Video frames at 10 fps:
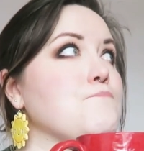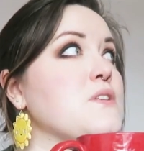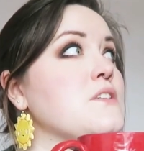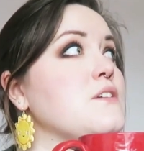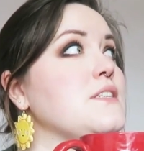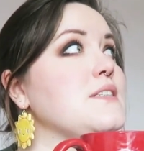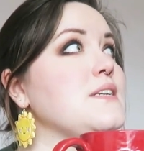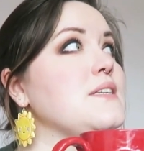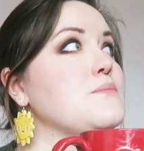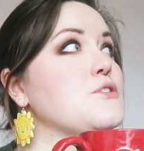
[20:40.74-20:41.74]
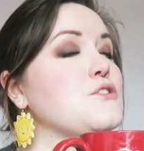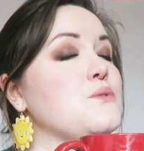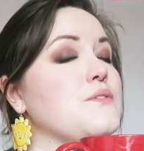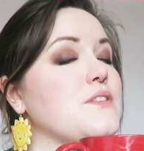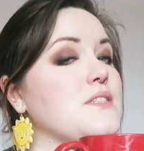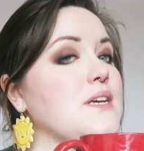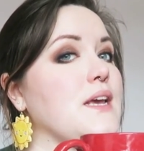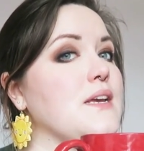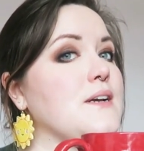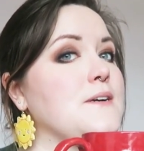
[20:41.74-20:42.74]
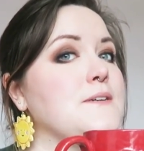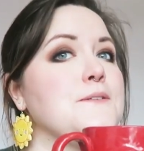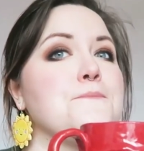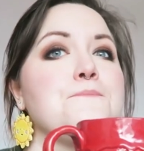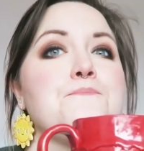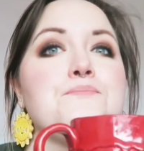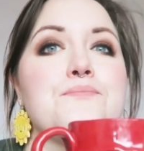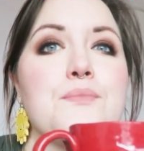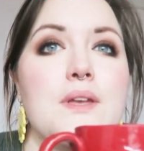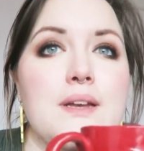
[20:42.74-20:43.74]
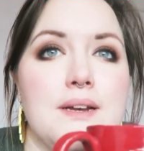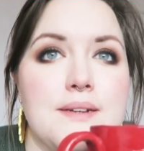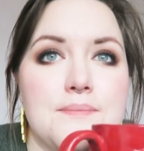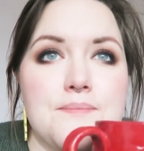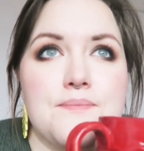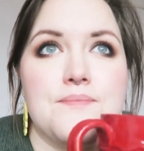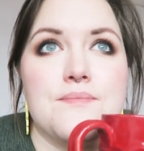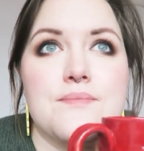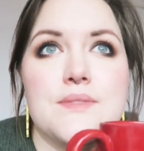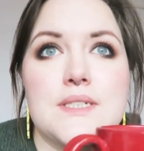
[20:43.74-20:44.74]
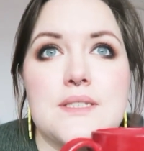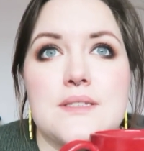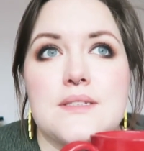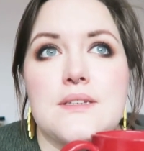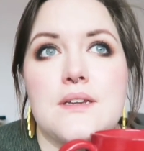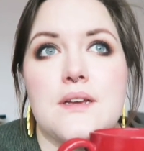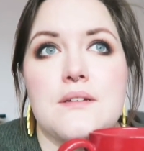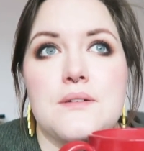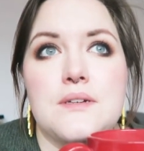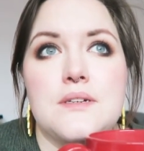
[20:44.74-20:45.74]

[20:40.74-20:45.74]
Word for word: There's only tea number two of the day, um, which is, you know,